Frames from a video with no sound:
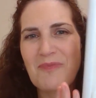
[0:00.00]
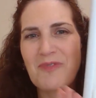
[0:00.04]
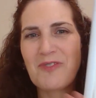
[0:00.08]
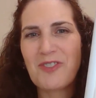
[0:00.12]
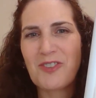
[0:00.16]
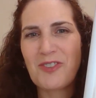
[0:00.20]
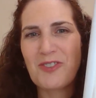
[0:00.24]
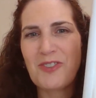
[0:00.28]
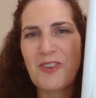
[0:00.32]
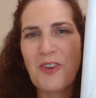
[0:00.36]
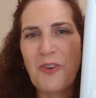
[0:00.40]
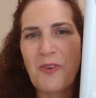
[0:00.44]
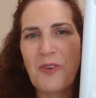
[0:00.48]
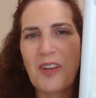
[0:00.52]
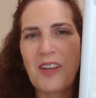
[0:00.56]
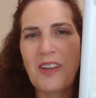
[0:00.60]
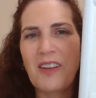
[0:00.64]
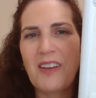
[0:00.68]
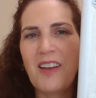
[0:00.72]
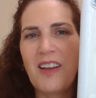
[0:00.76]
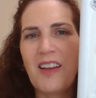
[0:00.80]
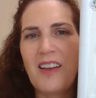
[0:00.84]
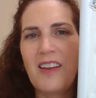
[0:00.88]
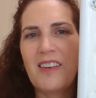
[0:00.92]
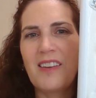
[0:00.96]
Just
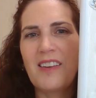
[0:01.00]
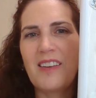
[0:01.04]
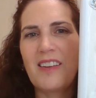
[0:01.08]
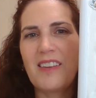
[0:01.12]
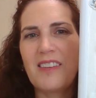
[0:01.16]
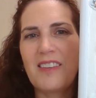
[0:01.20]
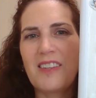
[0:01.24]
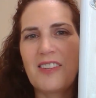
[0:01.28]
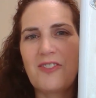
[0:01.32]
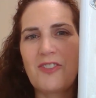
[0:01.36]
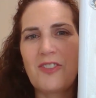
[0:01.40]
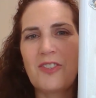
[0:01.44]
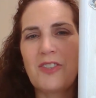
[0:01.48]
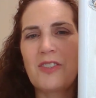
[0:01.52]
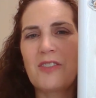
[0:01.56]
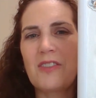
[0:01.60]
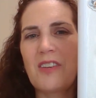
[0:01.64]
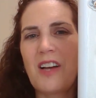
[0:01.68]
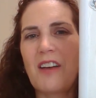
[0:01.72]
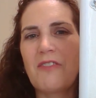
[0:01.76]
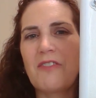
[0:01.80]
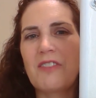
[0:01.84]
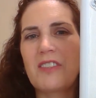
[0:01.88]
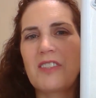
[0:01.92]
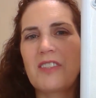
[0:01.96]
knowing this is
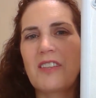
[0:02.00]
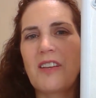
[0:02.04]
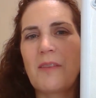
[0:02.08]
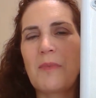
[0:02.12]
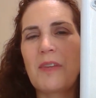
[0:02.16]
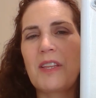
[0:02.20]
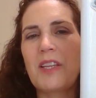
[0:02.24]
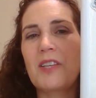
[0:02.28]
obviously,